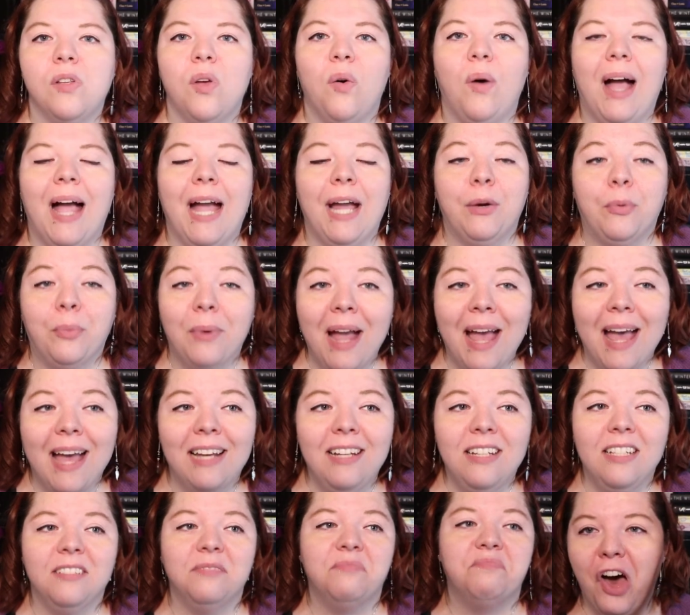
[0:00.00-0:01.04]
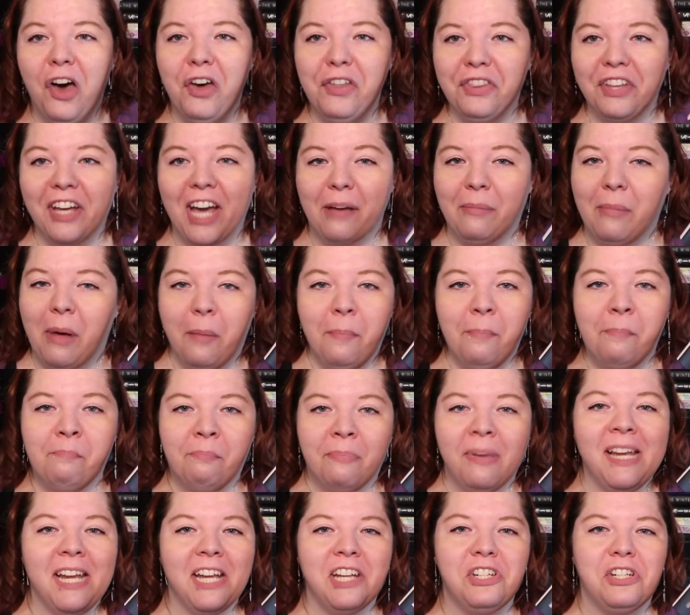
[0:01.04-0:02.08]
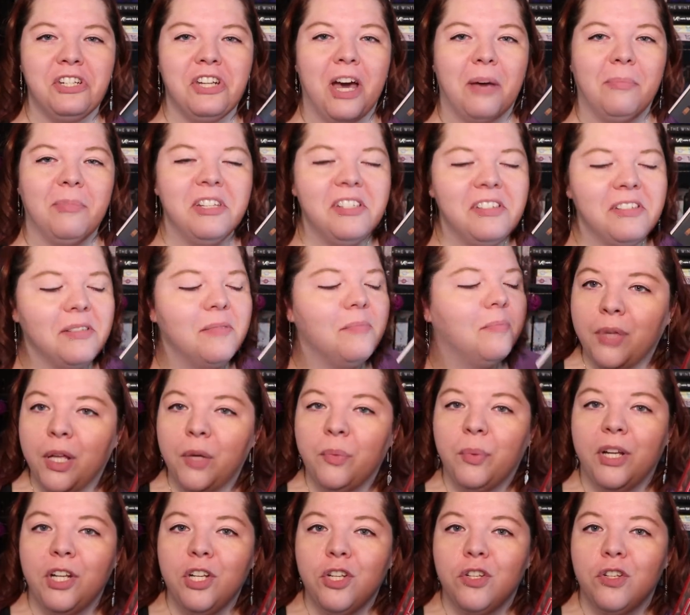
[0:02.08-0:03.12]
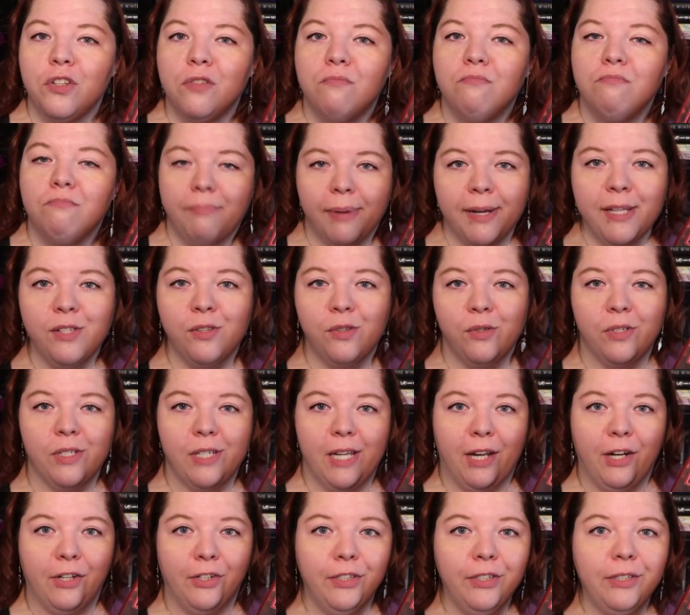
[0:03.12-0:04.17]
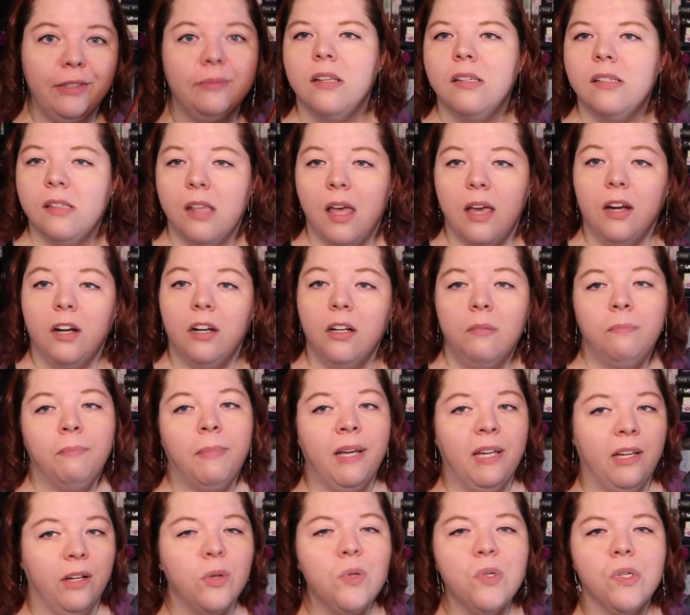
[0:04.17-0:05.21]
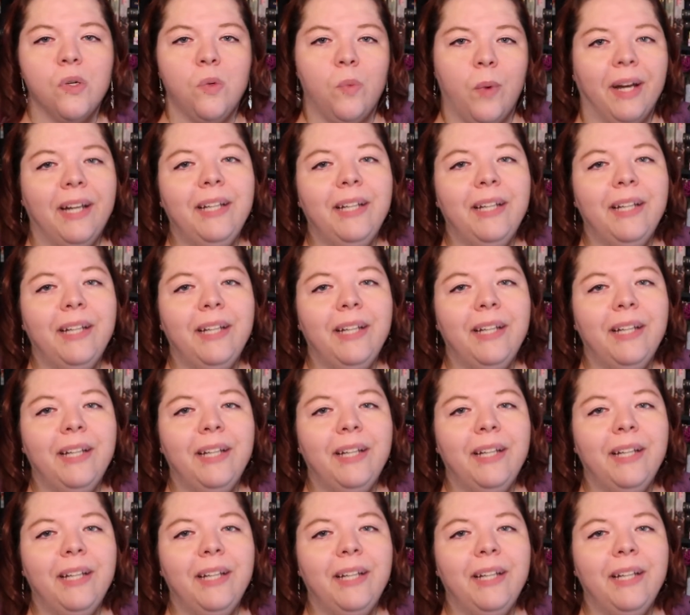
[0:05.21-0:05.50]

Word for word: So I read On the Come Up by Angie Thomas, Blood Witch by Susan Dennard, Slayer by Kirsten